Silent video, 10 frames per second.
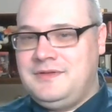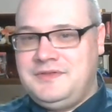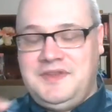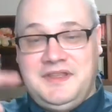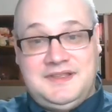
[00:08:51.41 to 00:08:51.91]

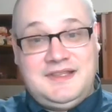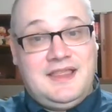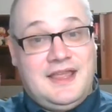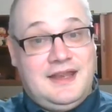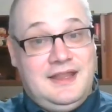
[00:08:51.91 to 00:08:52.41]
So you can see
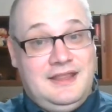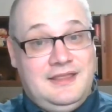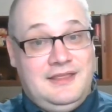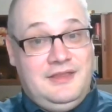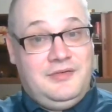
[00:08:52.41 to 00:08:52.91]
that
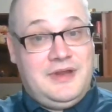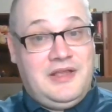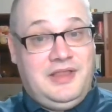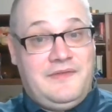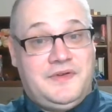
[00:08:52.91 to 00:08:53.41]
you're
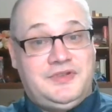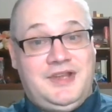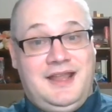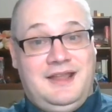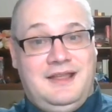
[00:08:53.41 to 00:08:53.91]
now
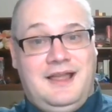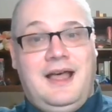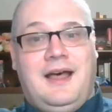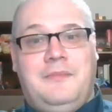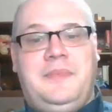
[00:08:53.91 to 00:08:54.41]
leveraging
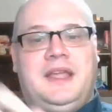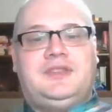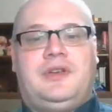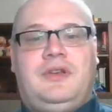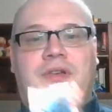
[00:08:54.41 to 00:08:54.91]
up because
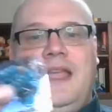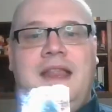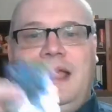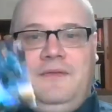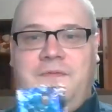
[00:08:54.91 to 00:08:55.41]
you're
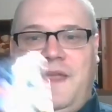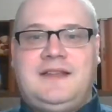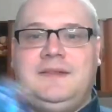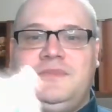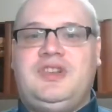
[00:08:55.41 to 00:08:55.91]
creating
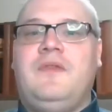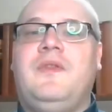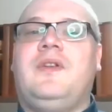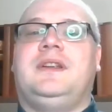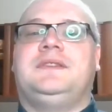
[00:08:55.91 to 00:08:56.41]
phantom Joe
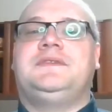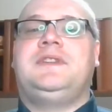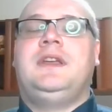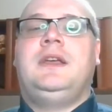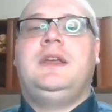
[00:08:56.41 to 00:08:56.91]
Thorntons.
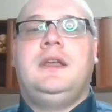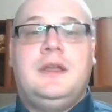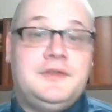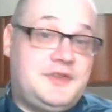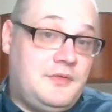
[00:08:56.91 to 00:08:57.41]

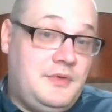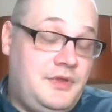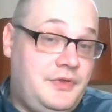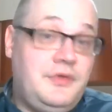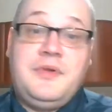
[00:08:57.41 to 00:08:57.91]
So
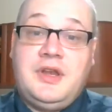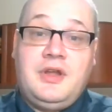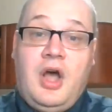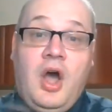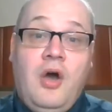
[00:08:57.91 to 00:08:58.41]
you can
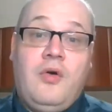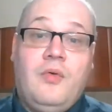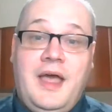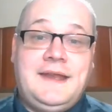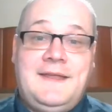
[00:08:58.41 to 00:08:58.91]

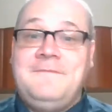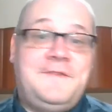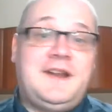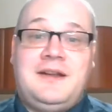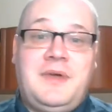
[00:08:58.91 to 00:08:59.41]
owe an
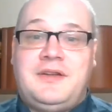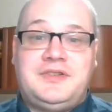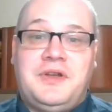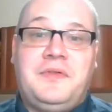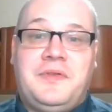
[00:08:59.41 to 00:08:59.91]
infinite amount of
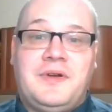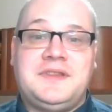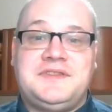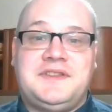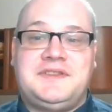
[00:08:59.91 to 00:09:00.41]
Joe
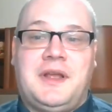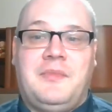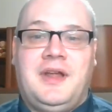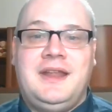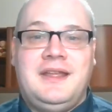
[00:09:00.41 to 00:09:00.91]
Thorntons to
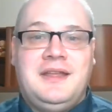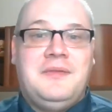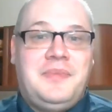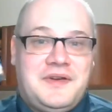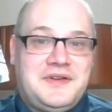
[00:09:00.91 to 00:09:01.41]
someone,
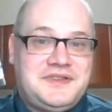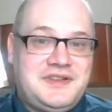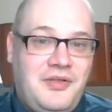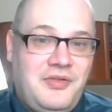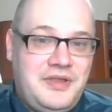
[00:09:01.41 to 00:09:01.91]
but there could
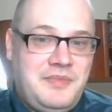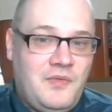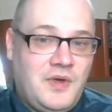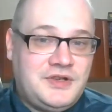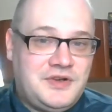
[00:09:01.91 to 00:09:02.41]
still only be
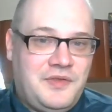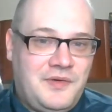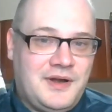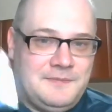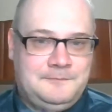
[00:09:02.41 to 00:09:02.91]
one Joe
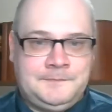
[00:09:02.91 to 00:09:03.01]
Thornton.